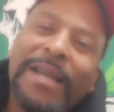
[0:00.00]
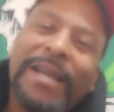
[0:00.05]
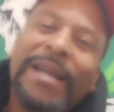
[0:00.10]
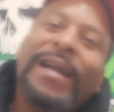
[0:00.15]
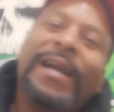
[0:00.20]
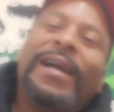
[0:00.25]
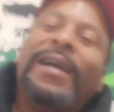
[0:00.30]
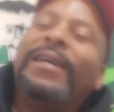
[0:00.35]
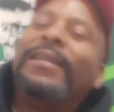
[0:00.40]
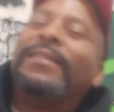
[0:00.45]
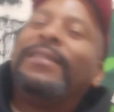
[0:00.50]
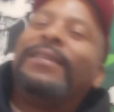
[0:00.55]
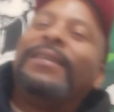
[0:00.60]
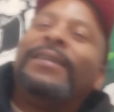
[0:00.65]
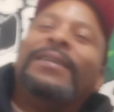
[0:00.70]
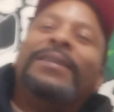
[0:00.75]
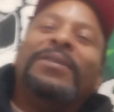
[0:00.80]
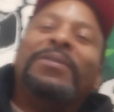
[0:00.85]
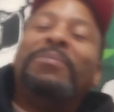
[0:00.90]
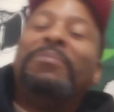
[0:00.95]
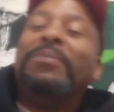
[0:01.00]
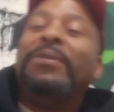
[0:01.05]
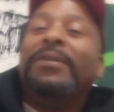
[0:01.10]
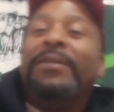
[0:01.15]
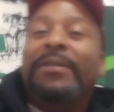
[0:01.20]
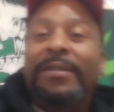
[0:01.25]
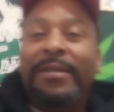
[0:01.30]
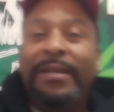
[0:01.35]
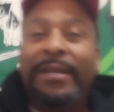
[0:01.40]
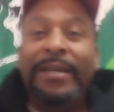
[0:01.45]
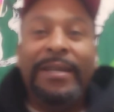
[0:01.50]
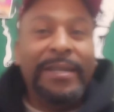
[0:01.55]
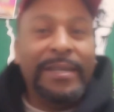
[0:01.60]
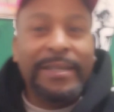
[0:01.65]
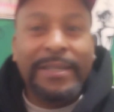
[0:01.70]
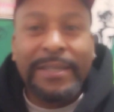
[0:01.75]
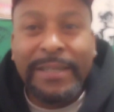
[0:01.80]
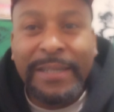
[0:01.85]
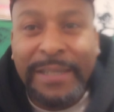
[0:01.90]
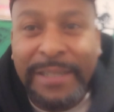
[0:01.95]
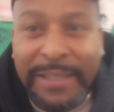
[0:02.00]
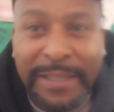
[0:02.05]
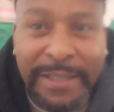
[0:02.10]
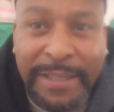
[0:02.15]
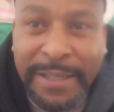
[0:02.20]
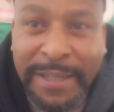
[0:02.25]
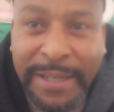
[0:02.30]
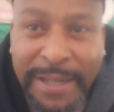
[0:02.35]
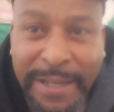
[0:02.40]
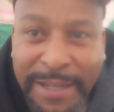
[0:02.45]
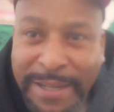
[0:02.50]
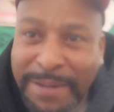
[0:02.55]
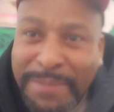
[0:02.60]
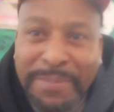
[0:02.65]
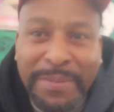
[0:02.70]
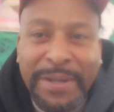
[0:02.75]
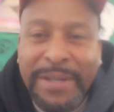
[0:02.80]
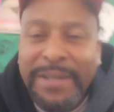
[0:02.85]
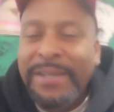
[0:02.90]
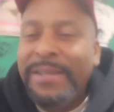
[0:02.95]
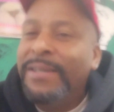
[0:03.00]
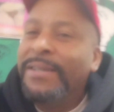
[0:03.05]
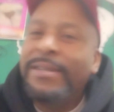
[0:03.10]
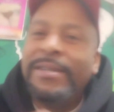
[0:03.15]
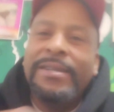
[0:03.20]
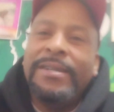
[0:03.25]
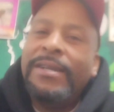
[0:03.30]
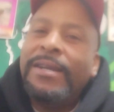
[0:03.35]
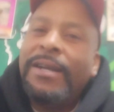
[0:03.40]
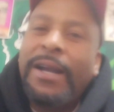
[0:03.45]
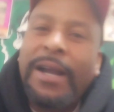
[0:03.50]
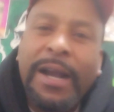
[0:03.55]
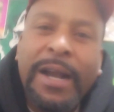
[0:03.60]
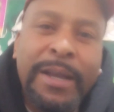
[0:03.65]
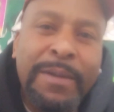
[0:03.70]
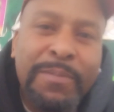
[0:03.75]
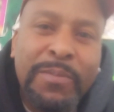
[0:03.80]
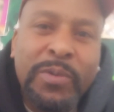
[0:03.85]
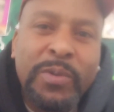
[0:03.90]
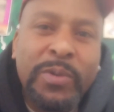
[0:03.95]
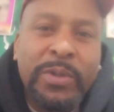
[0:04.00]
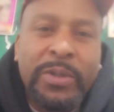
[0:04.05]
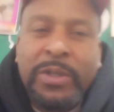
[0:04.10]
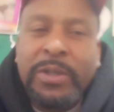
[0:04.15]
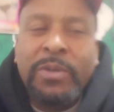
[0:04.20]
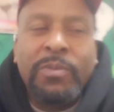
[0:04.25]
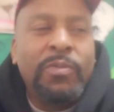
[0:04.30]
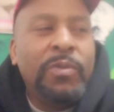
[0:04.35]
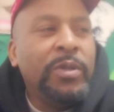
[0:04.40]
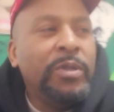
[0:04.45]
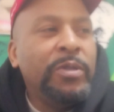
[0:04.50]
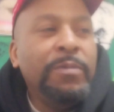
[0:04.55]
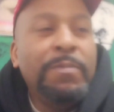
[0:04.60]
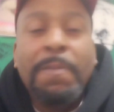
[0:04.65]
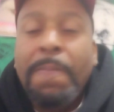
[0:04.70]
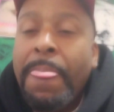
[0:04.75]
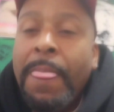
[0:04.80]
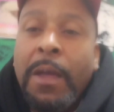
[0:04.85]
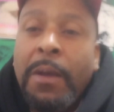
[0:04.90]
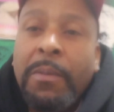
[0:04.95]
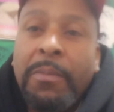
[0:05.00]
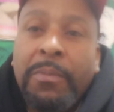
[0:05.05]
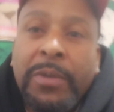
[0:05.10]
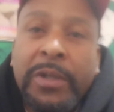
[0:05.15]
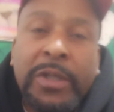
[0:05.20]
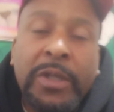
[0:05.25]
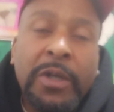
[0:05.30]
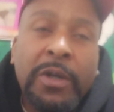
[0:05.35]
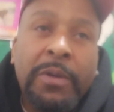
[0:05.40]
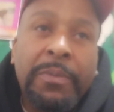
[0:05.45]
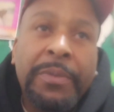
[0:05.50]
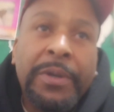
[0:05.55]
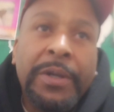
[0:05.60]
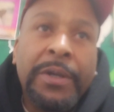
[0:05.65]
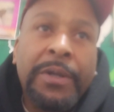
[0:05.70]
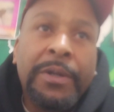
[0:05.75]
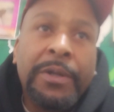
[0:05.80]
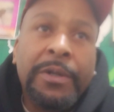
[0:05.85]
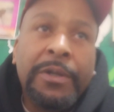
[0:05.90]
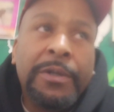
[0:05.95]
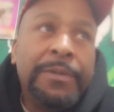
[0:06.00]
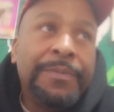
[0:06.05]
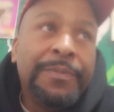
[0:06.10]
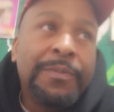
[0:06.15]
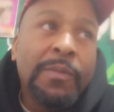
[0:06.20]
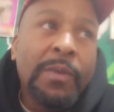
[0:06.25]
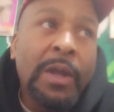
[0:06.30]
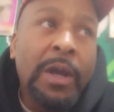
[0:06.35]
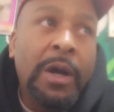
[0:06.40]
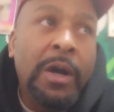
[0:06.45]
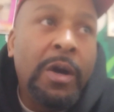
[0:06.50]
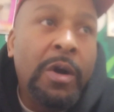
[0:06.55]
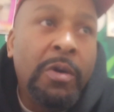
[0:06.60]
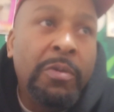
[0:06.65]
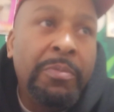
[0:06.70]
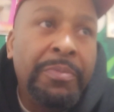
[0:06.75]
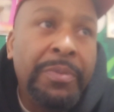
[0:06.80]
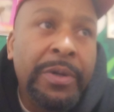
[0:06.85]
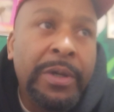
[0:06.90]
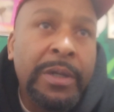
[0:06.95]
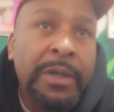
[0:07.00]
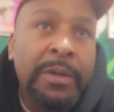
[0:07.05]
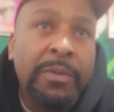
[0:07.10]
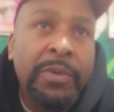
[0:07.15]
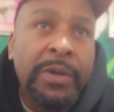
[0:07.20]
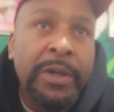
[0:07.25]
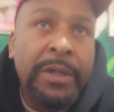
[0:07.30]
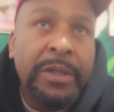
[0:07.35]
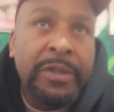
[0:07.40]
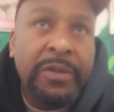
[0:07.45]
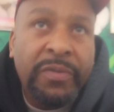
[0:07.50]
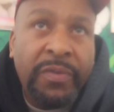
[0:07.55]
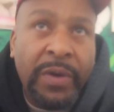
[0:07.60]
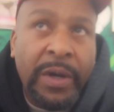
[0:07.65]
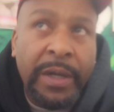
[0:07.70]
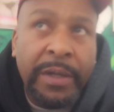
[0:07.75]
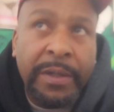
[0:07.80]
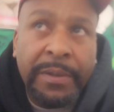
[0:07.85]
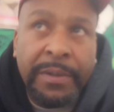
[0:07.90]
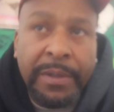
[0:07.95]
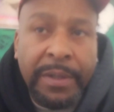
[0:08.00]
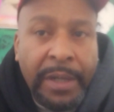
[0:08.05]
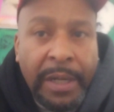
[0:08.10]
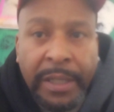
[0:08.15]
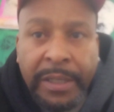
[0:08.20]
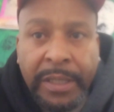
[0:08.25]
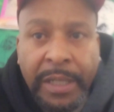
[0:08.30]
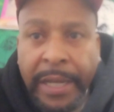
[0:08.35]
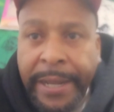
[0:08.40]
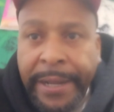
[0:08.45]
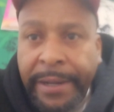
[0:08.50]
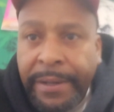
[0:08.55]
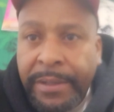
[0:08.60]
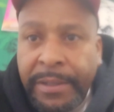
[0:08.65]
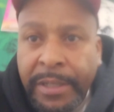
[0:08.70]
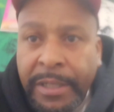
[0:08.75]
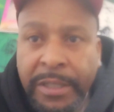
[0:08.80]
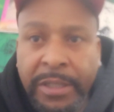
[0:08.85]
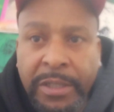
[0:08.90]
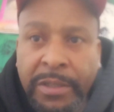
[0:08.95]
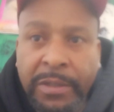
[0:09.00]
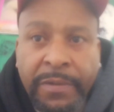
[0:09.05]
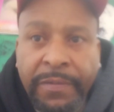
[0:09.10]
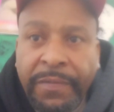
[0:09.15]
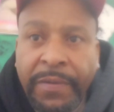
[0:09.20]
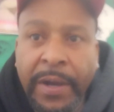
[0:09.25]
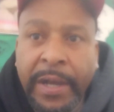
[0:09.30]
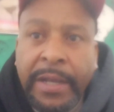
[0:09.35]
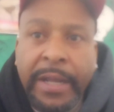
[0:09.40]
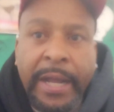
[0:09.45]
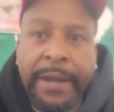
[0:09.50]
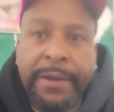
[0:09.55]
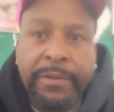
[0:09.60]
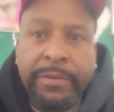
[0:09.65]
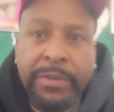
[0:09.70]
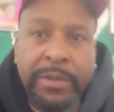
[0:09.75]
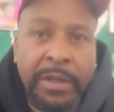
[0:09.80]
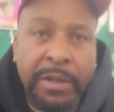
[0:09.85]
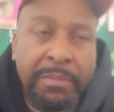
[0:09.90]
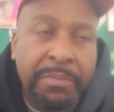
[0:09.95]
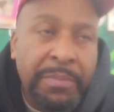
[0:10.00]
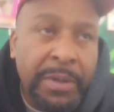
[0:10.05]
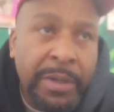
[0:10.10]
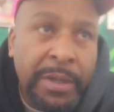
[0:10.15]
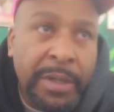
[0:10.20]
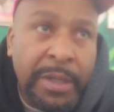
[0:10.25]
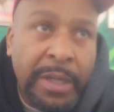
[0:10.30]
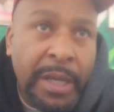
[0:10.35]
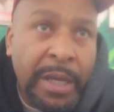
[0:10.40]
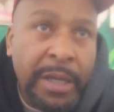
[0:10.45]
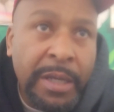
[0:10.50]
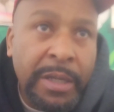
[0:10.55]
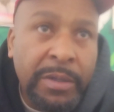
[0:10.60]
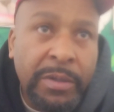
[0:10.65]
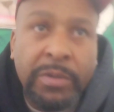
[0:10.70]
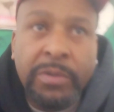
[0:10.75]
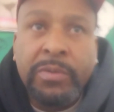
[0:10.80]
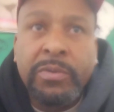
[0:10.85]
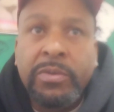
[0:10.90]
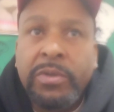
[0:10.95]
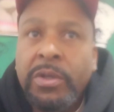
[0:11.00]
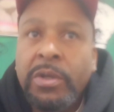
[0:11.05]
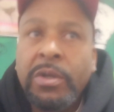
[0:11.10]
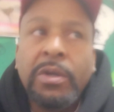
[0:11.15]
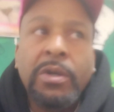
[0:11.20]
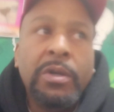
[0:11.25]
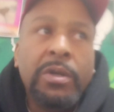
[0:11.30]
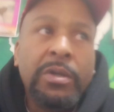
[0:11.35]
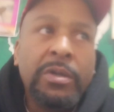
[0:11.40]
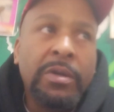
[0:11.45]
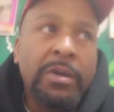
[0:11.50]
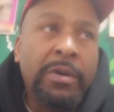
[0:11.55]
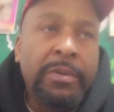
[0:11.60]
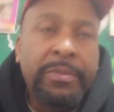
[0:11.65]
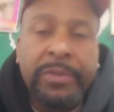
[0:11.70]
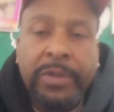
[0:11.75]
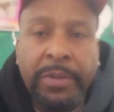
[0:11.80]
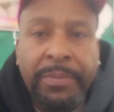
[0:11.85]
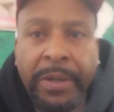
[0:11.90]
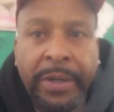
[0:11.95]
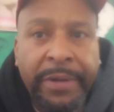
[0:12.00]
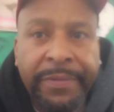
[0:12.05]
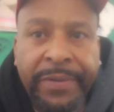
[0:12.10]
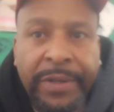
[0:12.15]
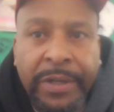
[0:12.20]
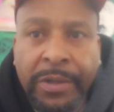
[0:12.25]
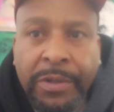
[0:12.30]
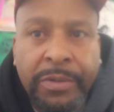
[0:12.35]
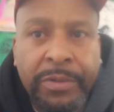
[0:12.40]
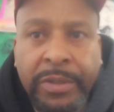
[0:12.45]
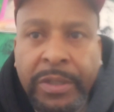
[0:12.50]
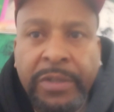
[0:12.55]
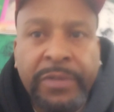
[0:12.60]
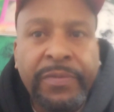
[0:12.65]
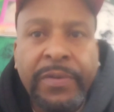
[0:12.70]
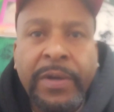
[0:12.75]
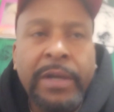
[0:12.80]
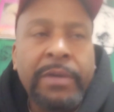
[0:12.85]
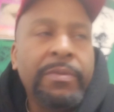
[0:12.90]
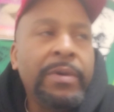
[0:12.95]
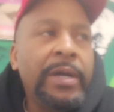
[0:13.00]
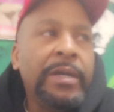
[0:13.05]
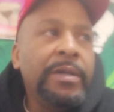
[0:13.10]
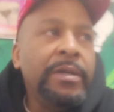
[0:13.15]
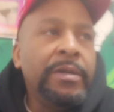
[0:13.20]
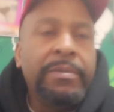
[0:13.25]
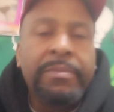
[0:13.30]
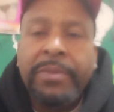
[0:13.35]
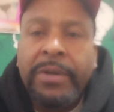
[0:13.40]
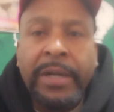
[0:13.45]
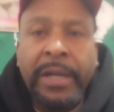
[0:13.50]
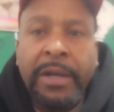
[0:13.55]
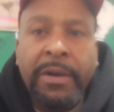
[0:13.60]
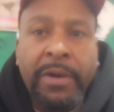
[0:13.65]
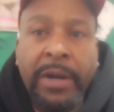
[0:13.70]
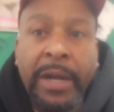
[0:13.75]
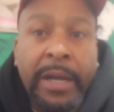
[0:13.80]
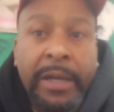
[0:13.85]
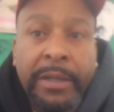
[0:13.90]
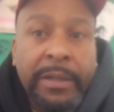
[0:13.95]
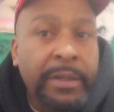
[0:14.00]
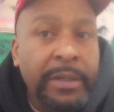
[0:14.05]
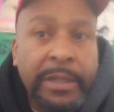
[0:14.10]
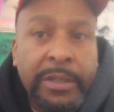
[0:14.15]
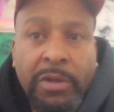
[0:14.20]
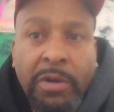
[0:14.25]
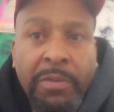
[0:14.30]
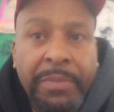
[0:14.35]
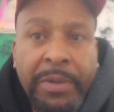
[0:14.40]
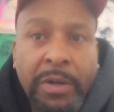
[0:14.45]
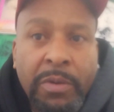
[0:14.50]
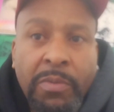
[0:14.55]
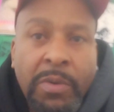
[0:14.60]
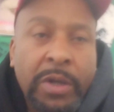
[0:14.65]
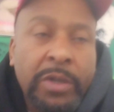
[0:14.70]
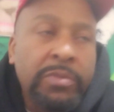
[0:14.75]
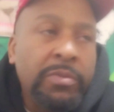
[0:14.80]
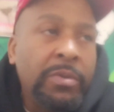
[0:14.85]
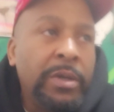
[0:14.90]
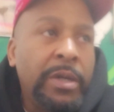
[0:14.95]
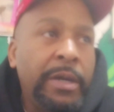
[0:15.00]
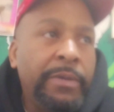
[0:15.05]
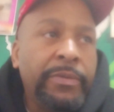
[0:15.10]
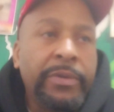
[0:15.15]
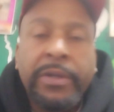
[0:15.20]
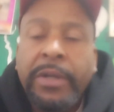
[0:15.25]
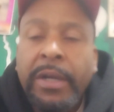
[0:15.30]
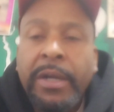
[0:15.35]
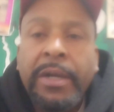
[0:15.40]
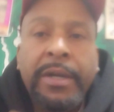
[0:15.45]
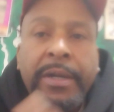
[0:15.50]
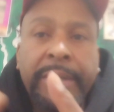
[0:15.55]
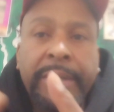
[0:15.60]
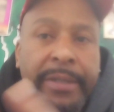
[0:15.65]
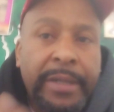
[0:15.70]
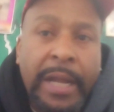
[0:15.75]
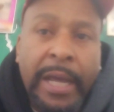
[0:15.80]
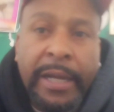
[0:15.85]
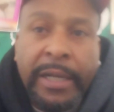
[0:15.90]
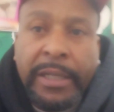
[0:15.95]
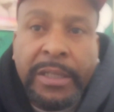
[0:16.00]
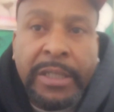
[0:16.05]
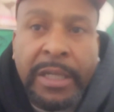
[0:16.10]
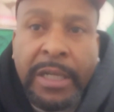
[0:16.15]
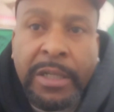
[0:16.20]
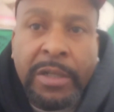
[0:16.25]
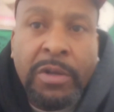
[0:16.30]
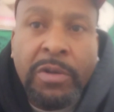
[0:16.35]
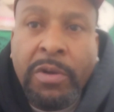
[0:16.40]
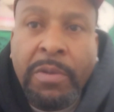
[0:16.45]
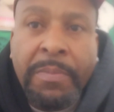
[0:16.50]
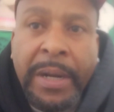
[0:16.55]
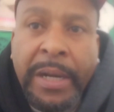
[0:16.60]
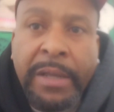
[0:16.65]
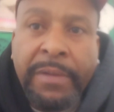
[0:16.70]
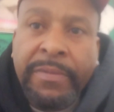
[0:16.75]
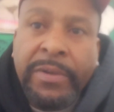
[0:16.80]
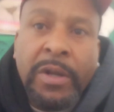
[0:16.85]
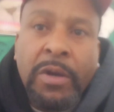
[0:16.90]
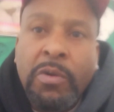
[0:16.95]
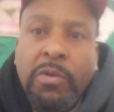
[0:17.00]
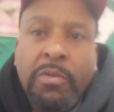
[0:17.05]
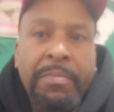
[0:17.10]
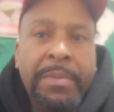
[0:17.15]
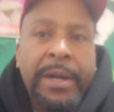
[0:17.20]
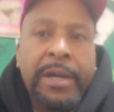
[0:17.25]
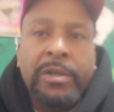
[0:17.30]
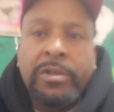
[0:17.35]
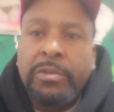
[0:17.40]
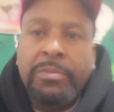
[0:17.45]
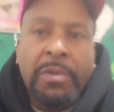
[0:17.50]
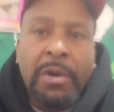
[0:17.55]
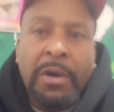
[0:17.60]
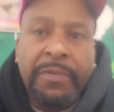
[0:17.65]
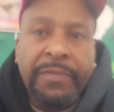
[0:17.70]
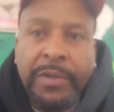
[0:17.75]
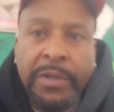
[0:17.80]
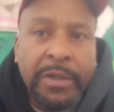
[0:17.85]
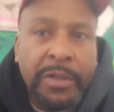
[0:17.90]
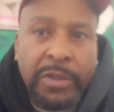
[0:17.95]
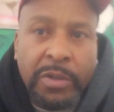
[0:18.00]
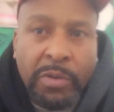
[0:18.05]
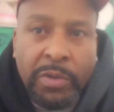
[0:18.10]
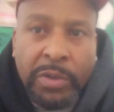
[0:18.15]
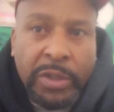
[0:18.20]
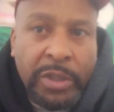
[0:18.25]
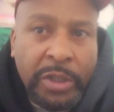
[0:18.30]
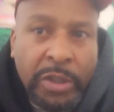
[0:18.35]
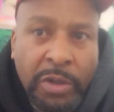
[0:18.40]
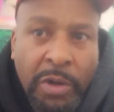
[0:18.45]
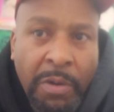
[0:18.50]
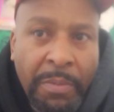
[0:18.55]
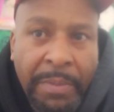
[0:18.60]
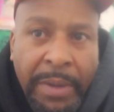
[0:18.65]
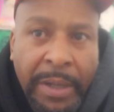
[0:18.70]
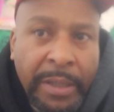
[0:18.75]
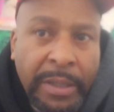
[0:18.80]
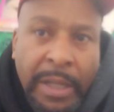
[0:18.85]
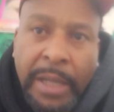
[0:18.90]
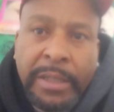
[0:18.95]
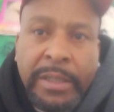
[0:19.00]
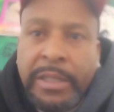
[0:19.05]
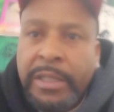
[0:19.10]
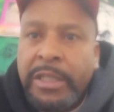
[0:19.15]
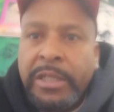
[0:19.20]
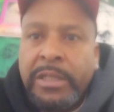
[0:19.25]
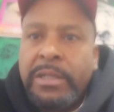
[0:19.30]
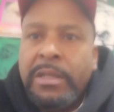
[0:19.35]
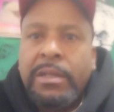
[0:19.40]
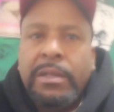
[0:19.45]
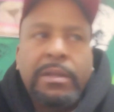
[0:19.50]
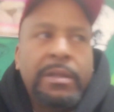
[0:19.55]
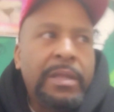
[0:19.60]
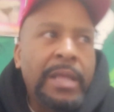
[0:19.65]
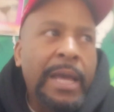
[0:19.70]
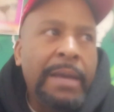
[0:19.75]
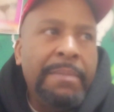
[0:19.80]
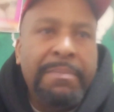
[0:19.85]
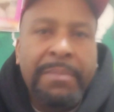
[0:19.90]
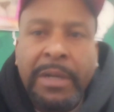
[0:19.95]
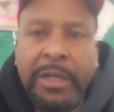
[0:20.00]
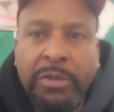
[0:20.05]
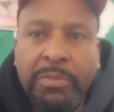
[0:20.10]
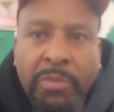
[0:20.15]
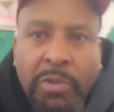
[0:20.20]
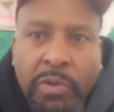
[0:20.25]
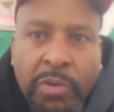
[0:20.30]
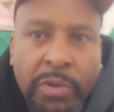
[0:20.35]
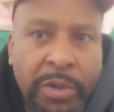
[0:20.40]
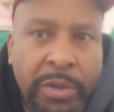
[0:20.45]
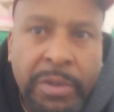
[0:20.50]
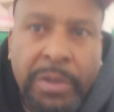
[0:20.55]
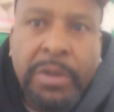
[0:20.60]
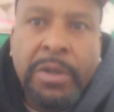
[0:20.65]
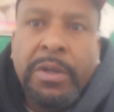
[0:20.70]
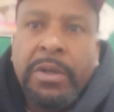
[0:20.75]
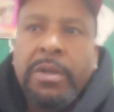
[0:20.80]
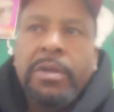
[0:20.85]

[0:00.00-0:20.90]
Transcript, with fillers: God damn, man this shit here, man. I ain't bullshitting with you. But yeah, man, uh, I hope Bud win this fight. And I say, this is the fight I don't think Bud can lose. You know what I'm talking about? If he loses this fight right here, bro, they gonna act, it's gonna be the worst one ever. Like I said, don't nobody even know who Maradramov is, so it's just gonna make that just that much more.